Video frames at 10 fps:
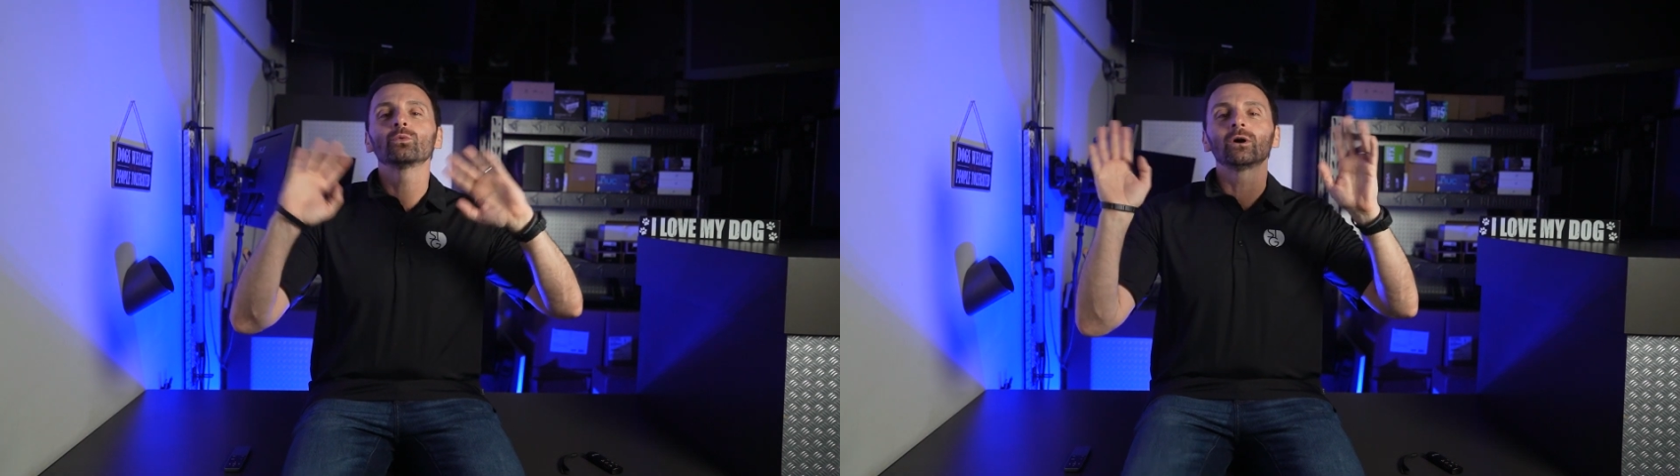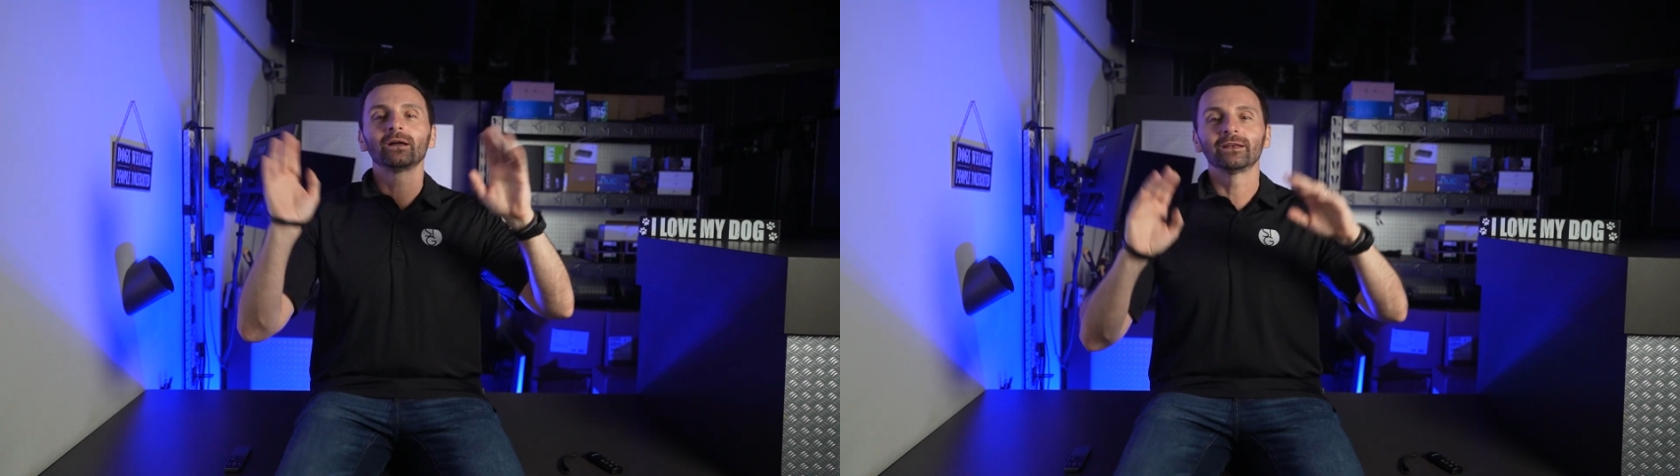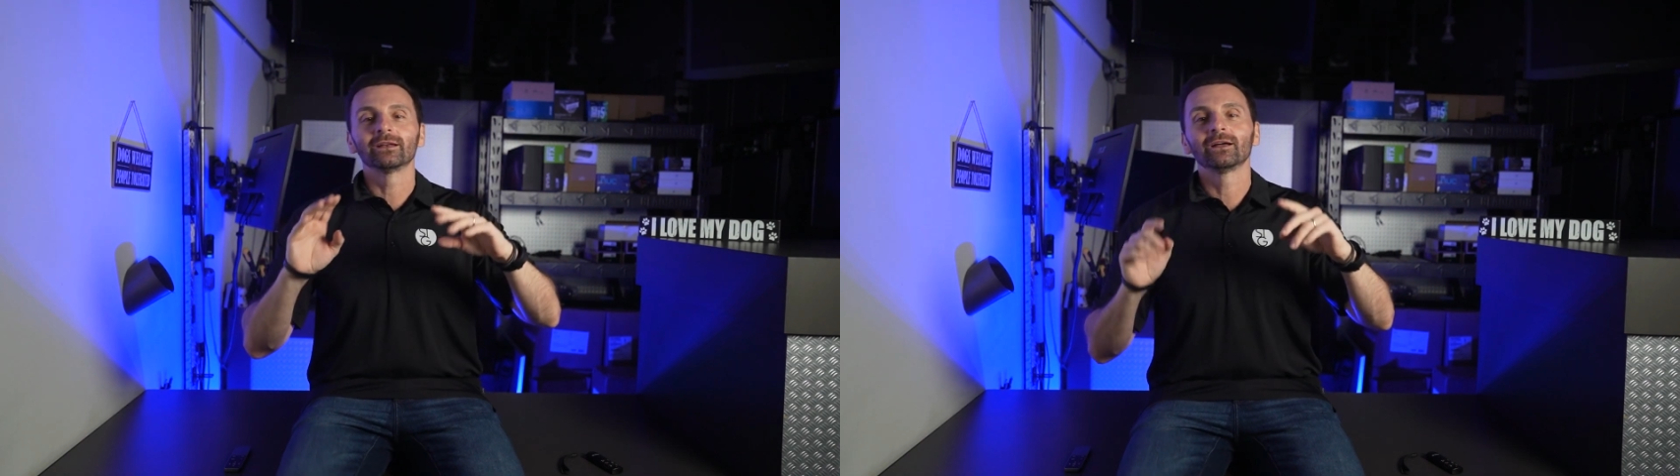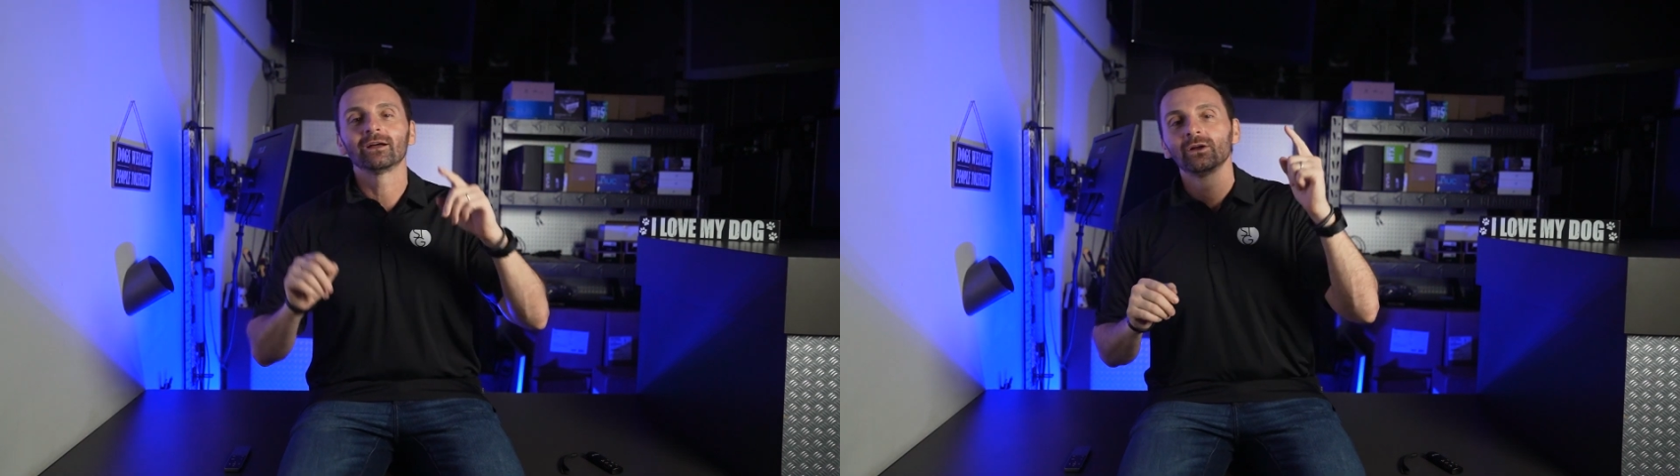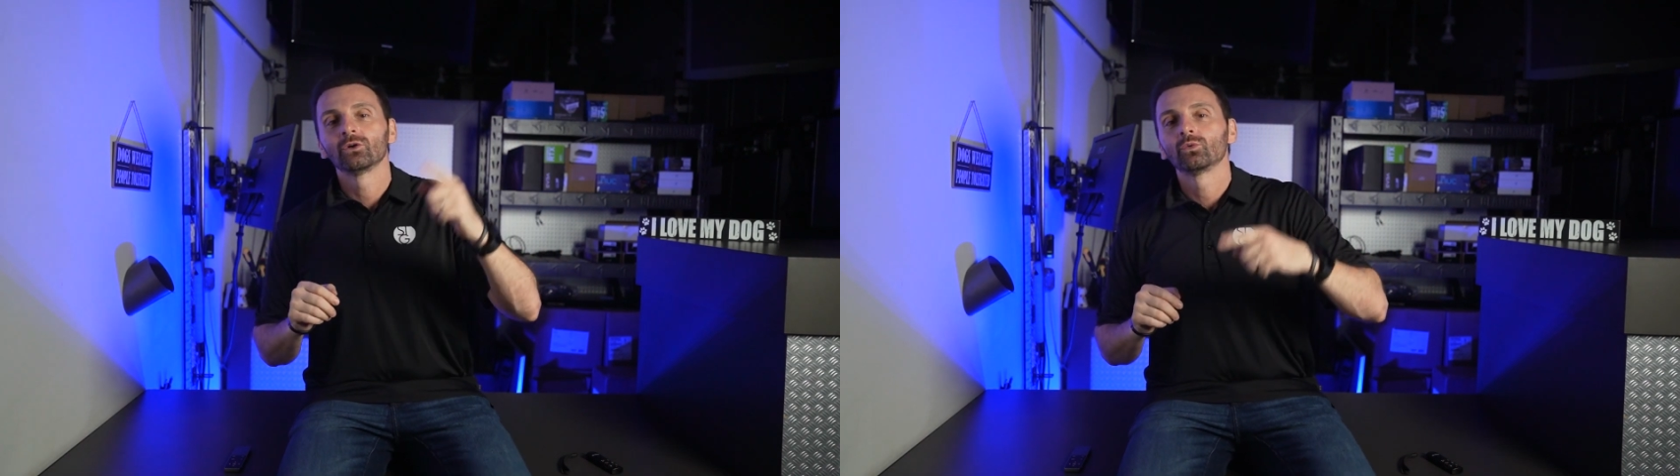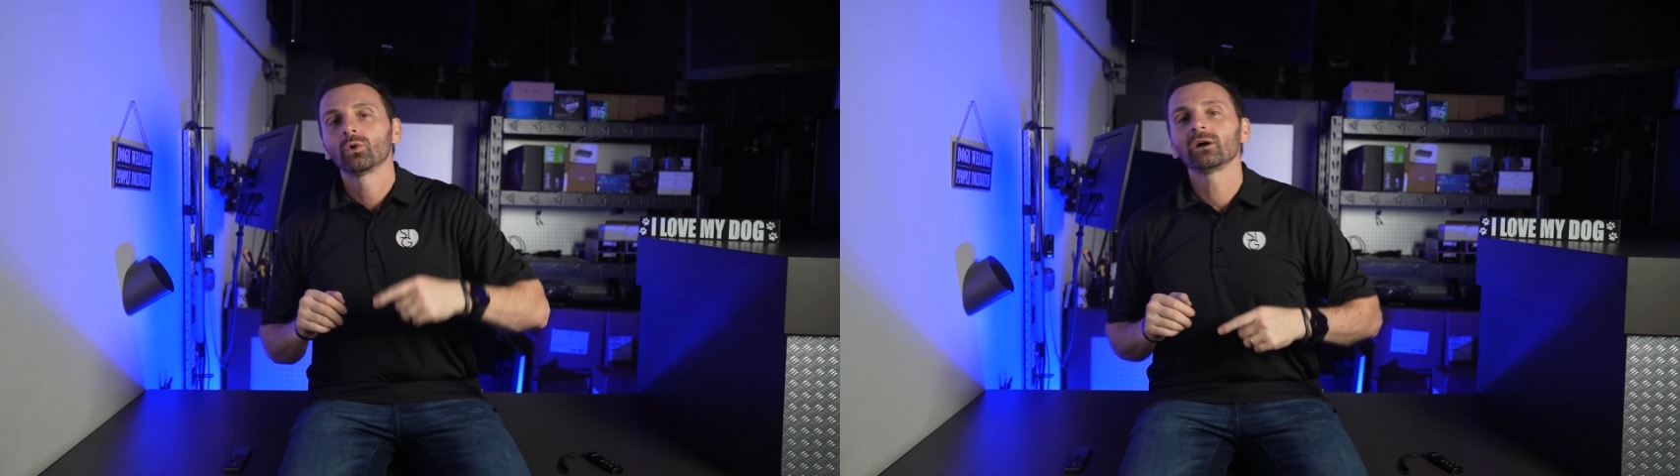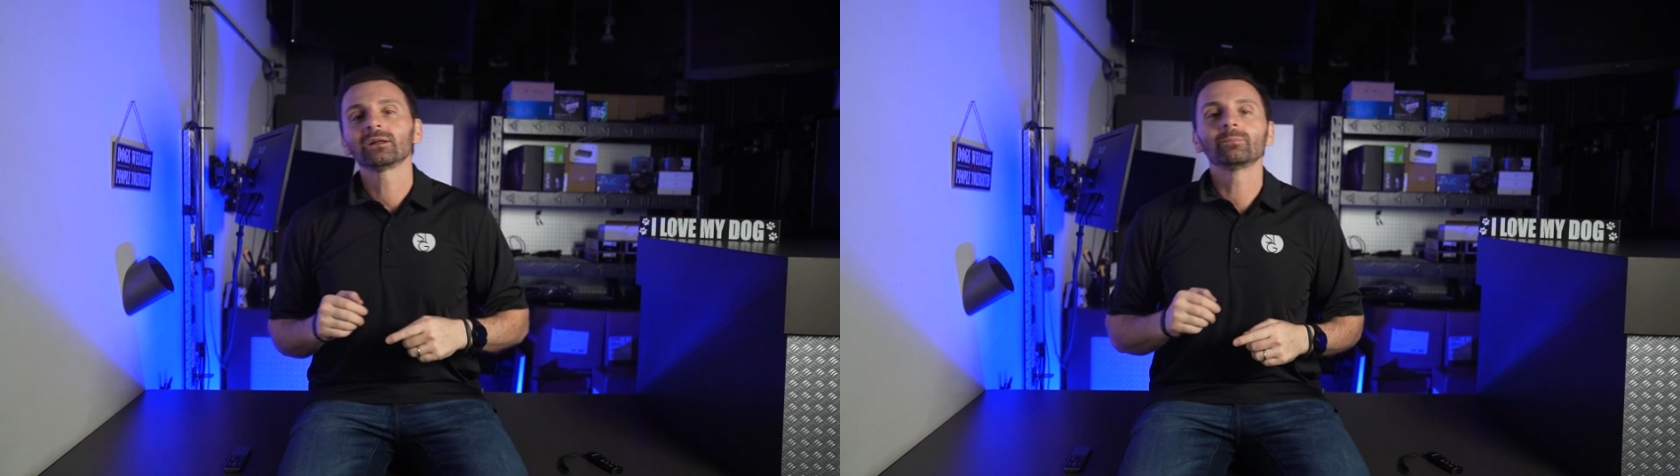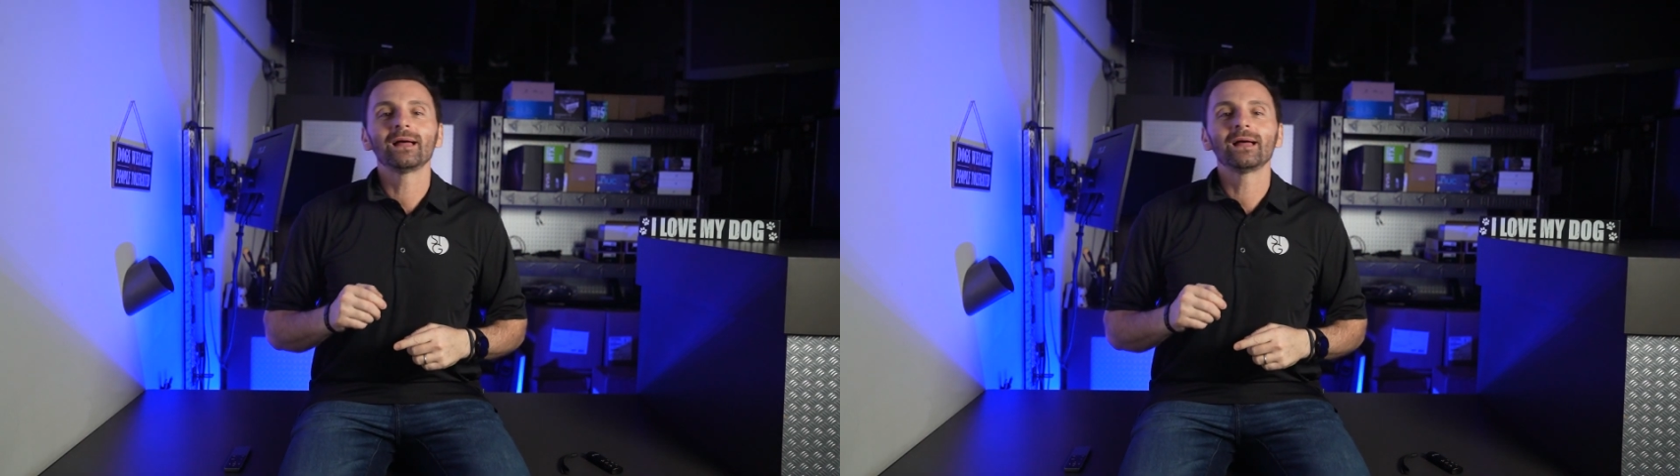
everyone. Welcome